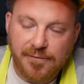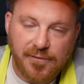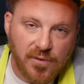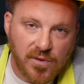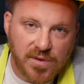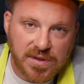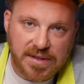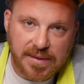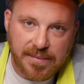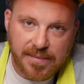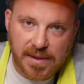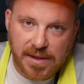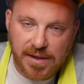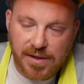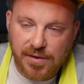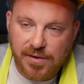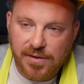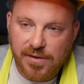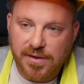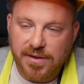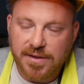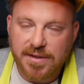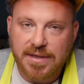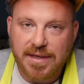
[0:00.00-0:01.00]
force some of the
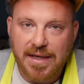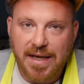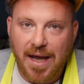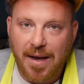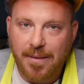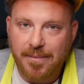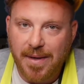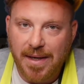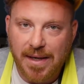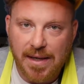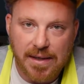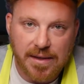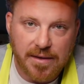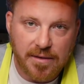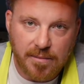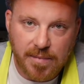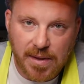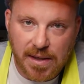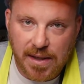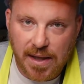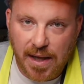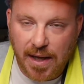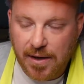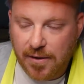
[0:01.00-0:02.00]
unions to come out a little
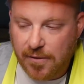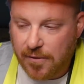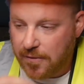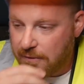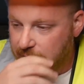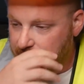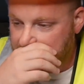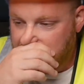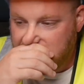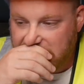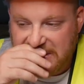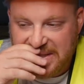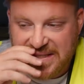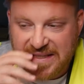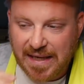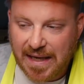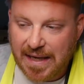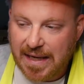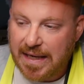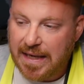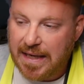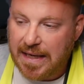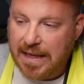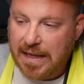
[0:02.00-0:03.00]
bit later on to
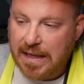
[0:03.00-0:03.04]
say,